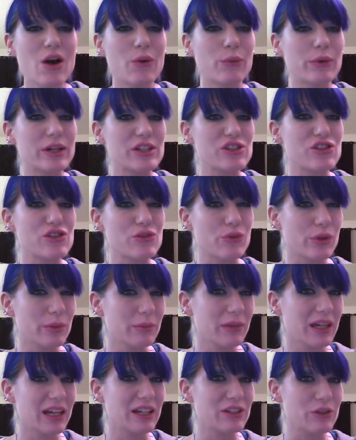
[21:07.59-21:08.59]
which
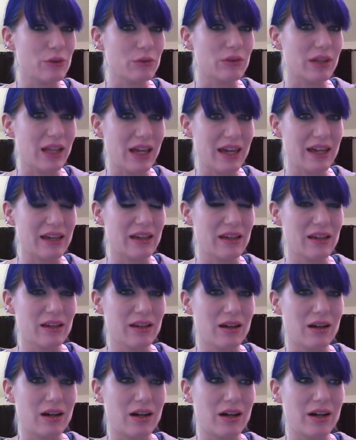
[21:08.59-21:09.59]
normally I don't like
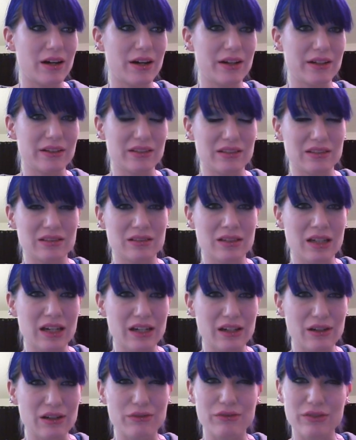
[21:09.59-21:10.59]
on
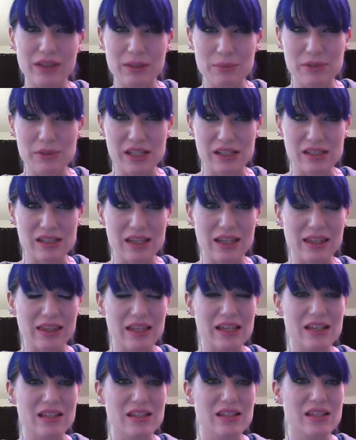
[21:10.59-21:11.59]
kind of lipsticks like
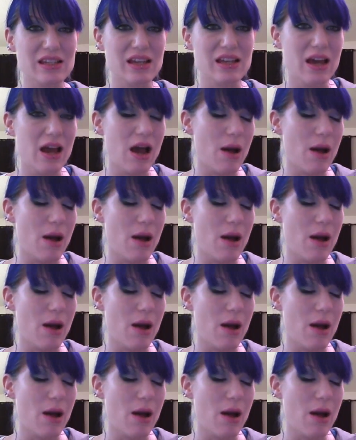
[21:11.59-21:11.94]
this,